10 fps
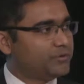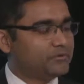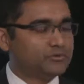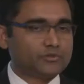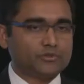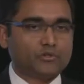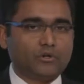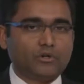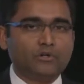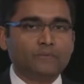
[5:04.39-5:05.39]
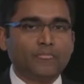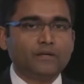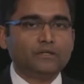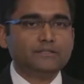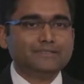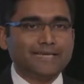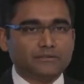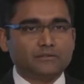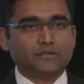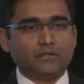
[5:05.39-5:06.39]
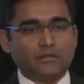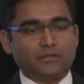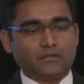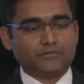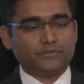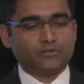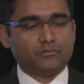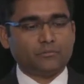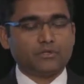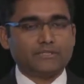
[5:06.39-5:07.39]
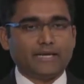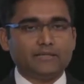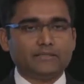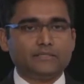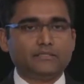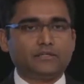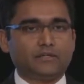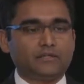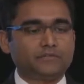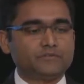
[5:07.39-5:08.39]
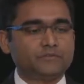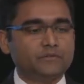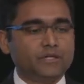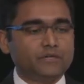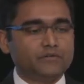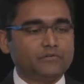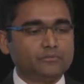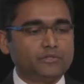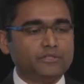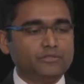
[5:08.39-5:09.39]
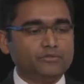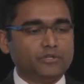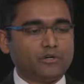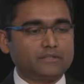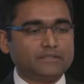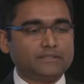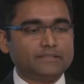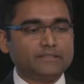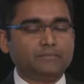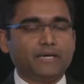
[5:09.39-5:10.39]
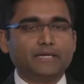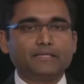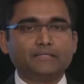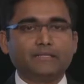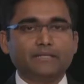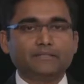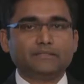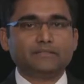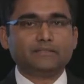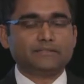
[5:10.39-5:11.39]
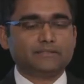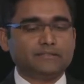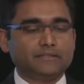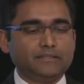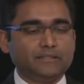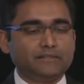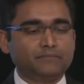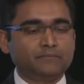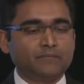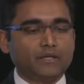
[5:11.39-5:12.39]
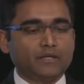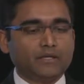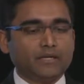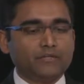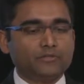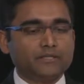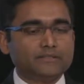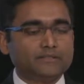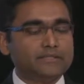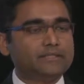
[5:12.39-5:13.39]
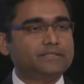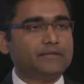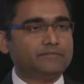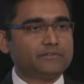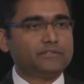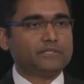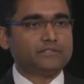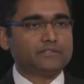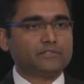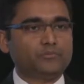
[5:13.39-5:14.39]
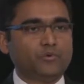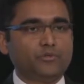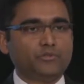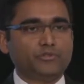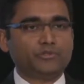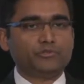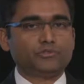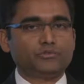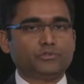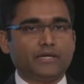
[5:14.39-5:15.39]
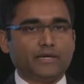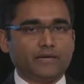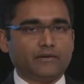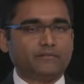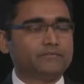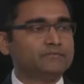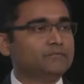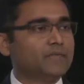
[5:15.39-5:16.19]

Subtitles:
we used to call death curves, mortality curves from the New York City back in 1916. And you can see the devastation polio used to have,